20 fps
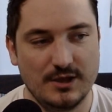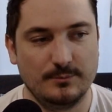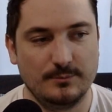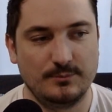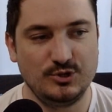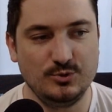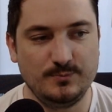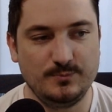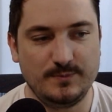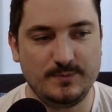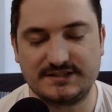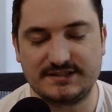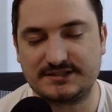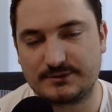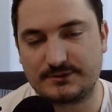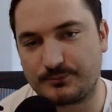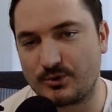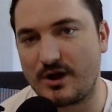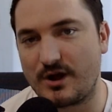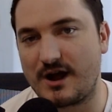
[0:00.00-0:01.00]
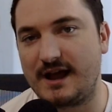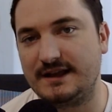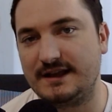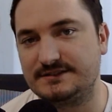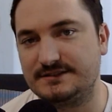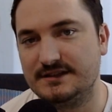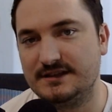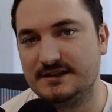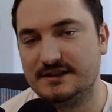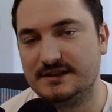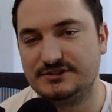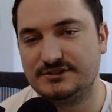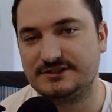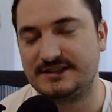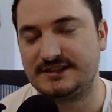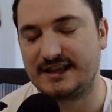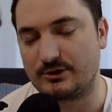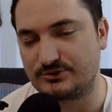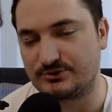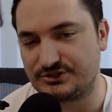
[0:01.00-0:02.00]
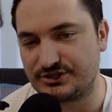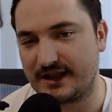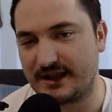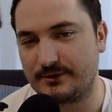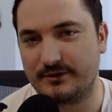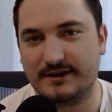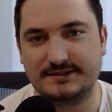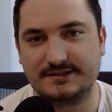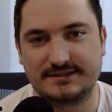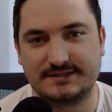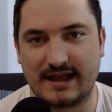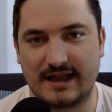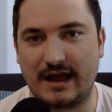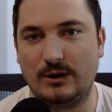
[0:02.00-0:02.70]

But you'd be surprised just how generous